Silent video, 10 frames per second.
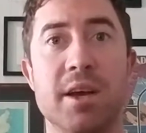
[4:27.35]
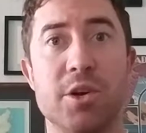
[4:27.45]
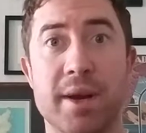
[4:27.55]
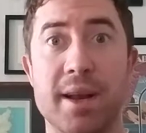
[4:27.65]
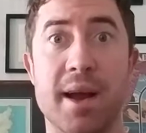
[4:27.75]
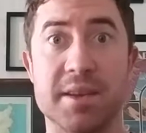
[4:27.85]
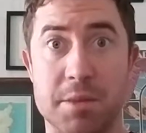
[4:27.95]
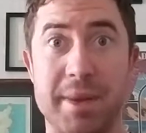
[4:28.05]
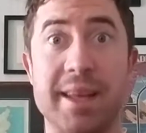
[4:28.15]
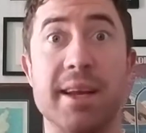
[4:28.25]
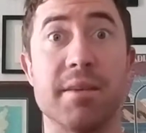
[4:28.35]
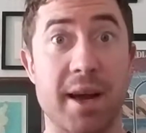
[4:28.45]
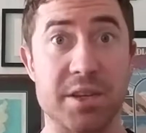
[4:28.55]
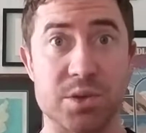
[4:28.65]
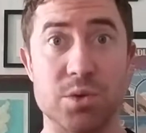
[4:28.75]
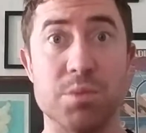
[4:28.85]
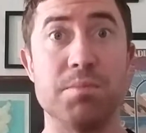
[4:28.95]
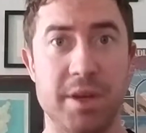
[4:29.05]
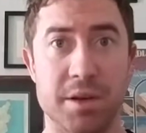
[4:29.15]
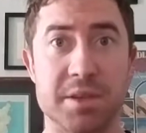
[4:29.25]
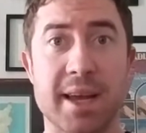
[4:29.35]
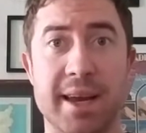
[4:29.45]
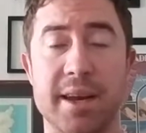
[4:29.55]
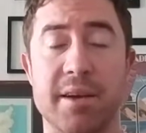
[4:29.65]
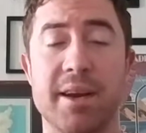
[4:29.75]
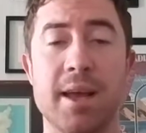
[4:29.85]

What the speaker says: grade 9 is the beginning of high school, you know, secondary.